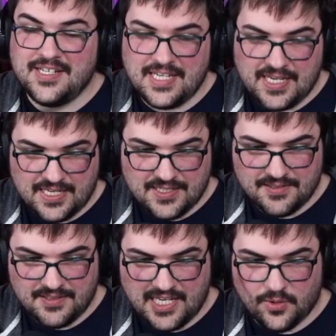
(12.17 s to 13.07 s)
to need
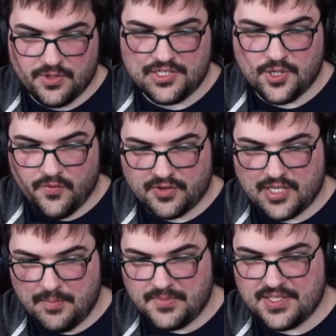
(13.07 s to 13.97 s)
in order to
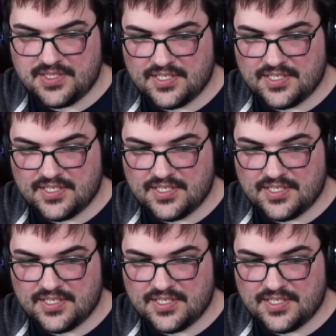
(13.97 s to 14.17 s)
overcome this